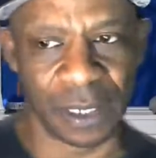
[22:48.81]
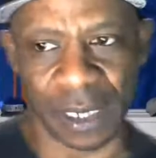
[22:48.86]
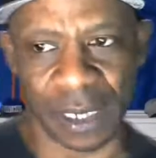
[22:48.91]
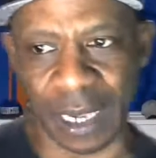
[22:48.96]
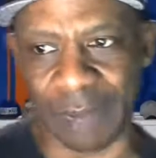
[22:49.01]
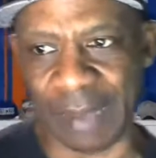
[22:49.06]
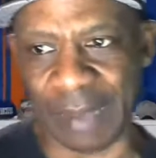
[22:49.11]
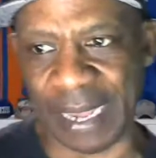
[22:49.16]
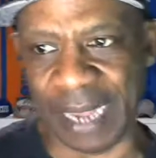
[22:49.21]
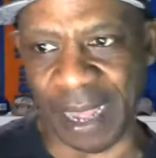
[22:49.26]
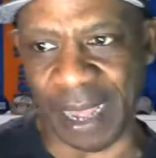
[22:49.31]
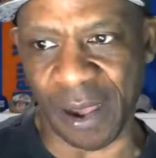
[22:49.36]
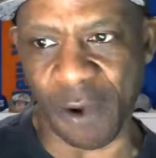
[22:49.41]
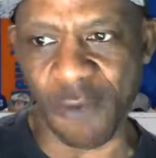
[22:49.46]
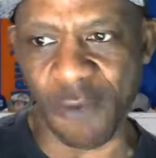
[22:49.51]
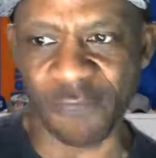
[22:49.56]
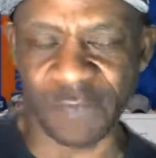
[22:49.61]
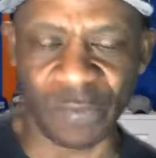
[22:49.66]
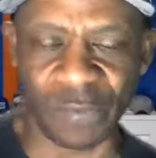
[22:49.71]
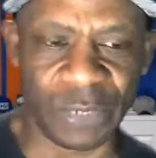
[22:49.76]
I
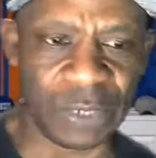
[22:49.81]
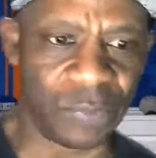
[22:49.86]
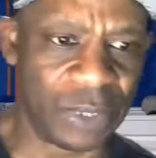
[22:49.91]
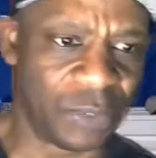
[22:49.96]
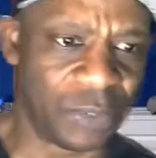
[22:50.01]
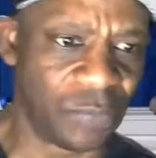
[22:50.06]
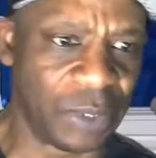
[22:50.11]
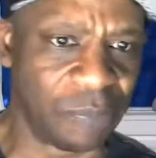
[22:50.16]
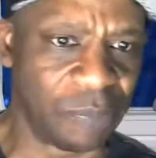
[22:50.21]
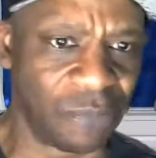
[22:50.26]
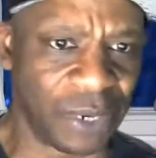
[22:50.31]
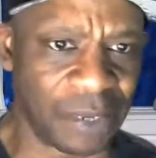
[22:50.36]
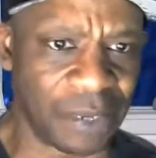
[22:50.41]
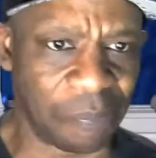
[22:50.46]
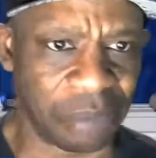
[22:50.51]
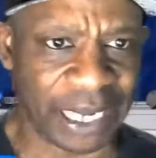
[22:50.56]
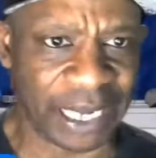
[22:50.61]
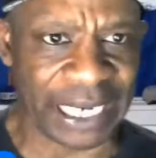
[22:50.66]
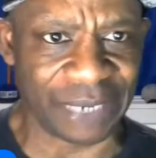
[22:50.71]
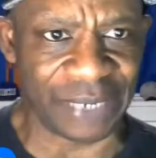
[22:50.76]
hopefully we bring a
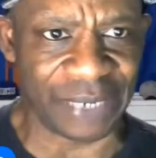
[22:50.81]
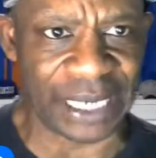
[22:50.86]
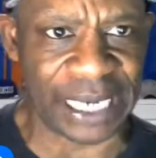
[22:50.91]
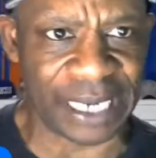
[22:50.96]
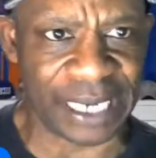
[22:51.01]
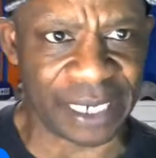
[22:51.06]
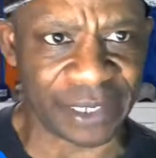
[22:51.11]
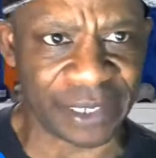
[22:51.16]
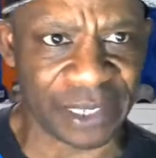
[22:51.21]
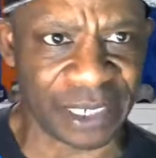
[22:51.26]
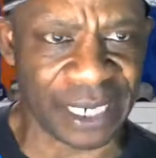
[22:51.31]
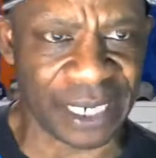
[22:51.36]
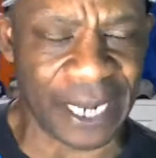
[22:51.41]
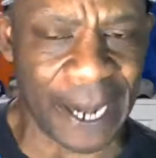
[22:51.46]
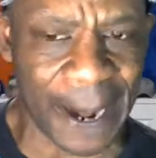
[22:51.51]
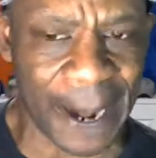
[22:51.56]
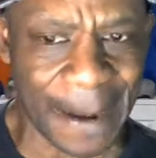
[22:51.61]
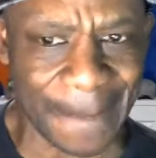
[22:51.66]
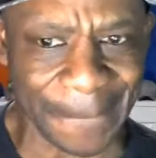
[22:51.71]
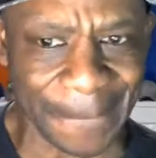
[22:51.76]
player in here that's
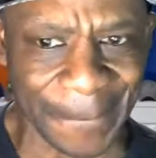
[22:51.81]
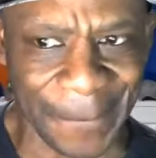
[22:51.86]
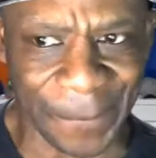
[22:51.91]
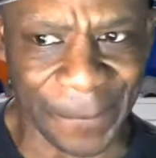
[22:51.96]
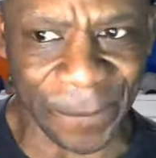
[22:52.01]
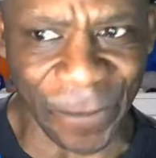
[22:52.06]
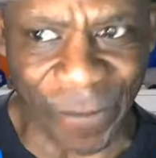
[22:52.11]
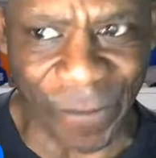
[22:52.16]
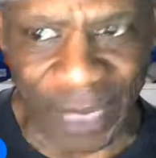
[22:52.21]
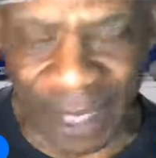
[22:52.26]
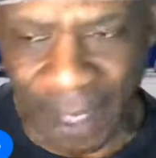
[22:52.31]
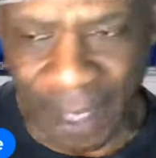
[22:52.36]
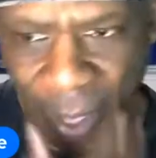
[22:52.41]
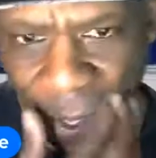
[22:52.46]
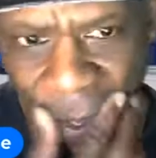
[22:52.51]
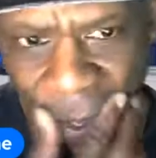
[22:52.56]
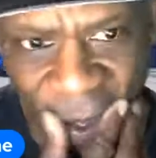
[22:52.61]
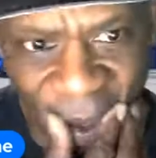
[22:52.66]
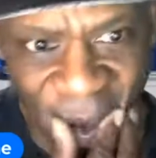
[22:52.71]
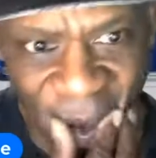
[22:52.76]
gonna
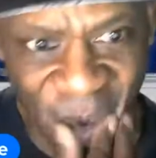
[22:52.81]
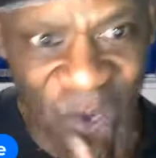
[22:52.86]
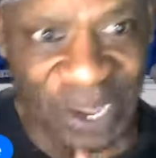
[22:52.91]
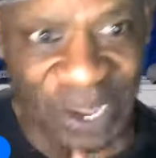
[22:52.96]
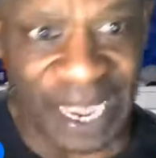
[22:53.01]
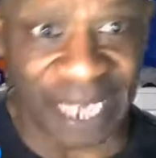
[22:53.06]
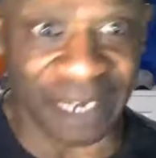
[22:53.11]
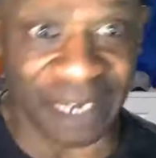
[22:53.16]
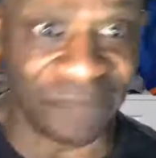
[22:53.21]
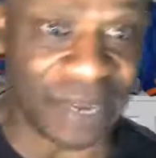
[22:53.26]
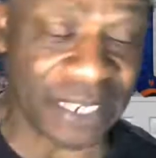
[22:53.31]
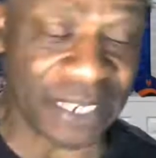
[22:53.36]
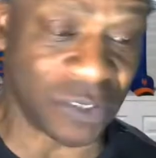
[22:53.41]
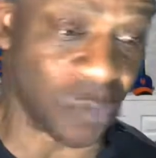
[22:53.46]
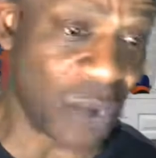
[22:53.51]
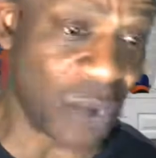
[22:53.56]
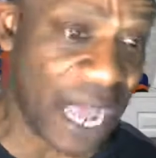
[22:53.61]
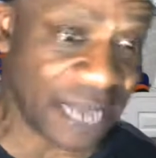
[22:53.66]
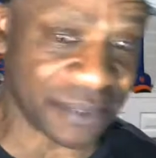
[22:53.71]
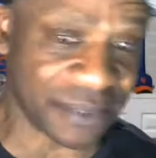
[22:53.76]
elevate the
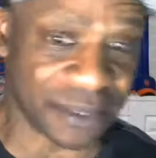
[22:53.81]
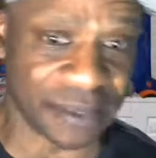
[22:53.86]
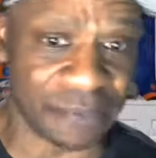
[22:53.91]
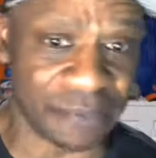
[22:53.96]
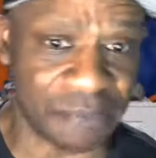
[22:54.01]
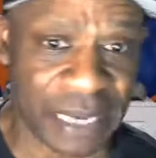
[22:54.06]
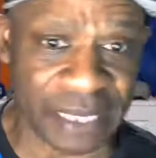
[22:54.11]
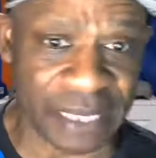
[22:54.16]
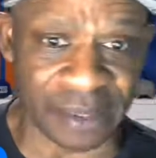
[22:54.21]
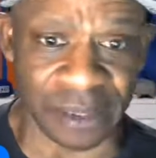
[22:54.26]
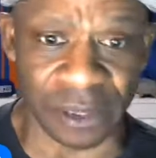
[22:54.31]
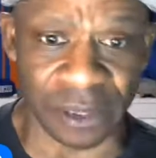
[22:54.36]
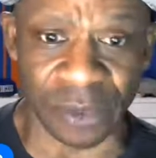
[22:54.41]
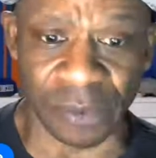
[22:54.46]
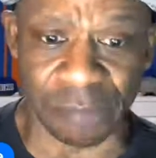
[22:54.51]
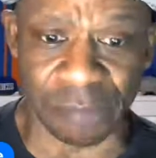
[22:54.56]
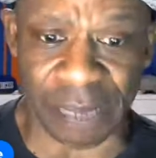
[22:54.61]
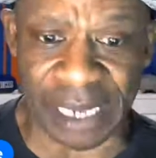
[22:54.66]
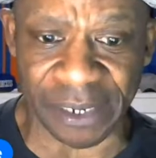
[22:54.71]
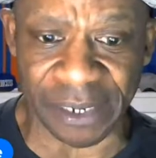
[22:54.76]
roster, make us a little
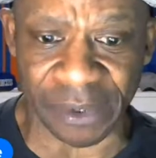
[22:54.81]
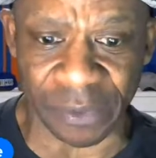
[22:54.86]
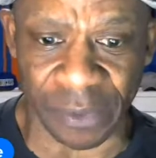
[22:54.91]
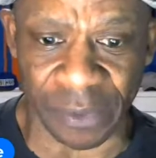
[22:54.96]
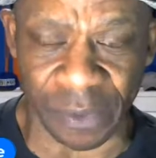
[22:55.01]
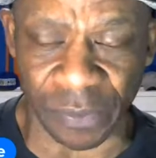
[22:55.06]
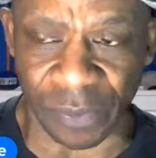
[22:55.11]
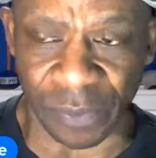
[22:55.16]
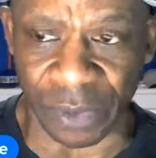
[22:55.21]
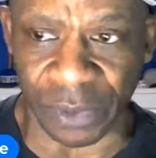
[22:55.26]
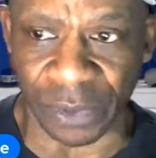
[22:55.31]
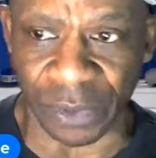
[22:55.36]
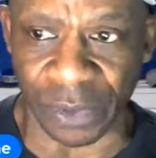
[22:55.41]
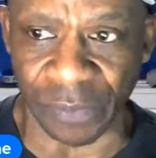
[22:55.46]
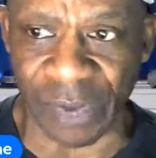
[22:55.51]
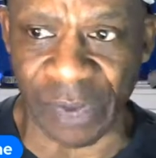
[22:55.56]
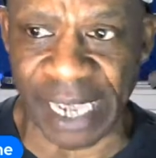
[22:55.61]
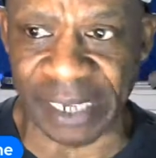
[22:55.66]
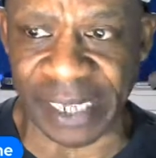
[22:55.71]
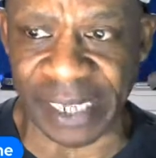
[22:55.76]
better,
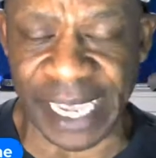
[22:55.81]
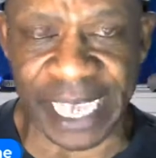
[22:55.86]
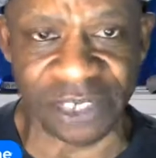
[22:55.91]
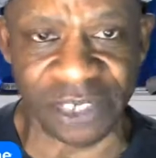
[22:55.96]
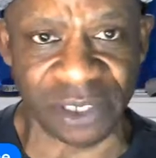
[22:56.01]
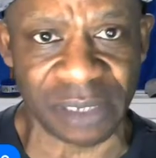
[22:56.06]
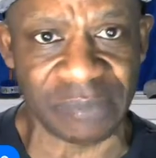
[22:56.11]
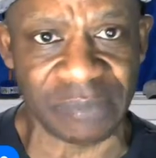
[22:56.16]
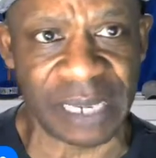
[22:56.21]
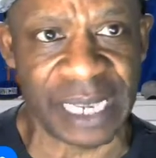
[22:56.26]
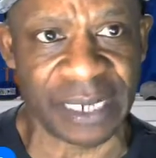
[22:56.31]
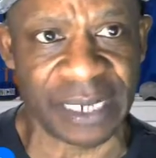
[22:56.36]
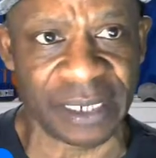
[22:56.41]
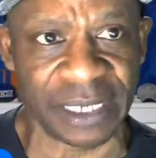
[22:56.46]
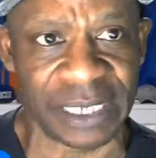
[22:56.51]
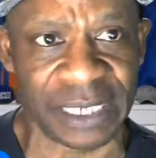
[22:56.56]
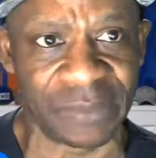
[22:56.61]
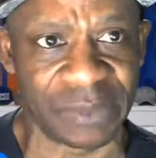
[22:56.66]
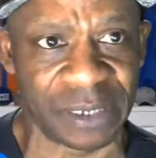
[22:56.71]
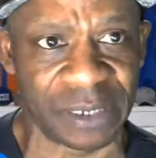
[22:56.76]
around the edges, man, and
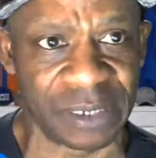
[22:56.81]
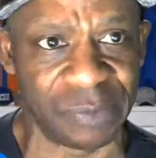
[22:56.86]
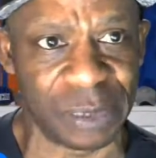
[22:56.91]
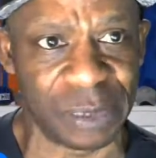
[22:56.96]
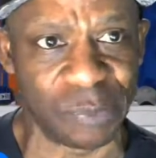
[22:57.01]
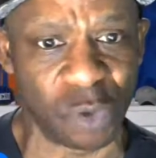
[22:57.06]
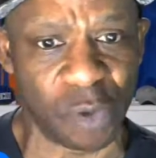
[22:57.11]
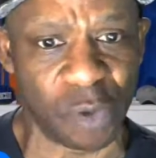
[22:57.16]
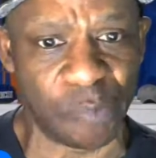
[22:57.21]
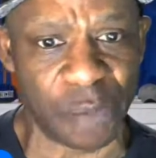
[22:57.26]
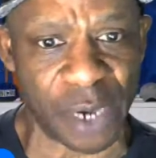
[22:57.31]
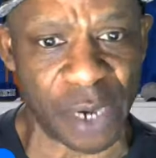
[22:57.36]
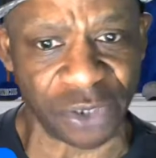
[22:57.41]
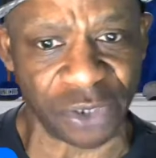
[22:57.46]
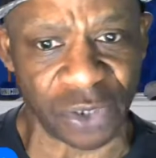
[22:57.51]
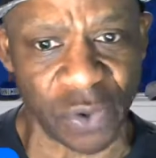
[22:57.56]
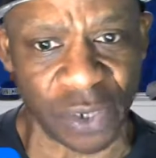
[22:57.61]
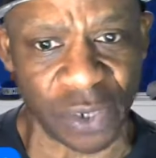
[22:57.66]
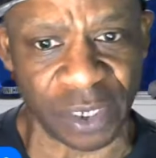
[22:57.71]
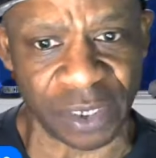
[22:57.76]
give us a little bit more punch
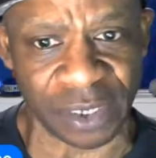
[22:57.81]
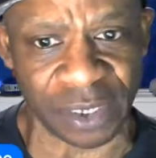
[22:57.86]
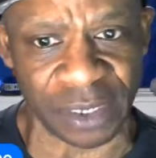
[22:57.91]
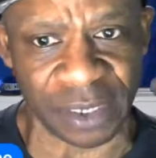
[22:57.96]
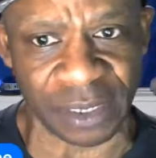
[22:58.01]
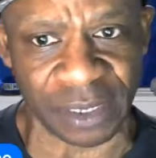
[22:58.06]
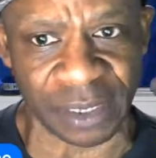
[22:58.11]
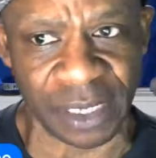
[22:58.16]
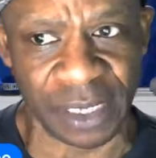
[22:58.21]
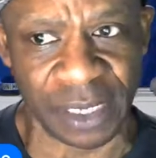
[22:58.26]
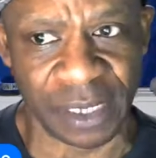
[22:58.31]
going into this